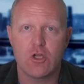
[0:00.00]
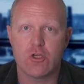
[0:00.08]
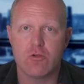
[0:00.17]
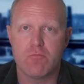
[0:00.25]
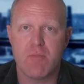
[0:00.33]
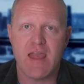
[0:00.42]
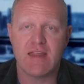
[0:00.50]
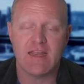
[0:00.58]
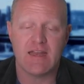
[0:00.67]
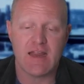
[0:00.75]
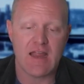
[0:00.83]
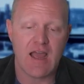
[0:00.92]
you may
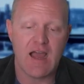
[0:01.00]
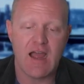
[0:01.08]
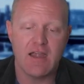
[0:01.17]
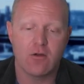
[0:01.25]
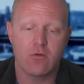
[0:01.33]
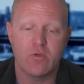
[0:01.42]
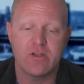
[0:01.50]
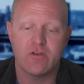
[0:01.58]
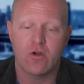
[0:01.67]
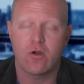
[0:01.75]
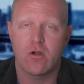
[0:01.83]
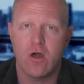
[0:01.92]
get a higher
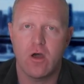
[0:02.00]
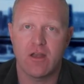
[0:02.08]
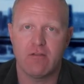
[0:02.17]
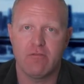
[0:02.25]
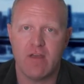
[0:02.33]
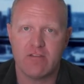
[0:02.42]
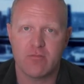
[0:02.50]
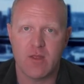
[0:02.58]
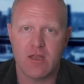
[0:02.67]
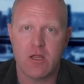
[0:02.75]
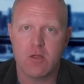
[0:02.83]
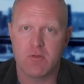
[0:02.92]
return on
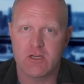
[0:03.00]
investment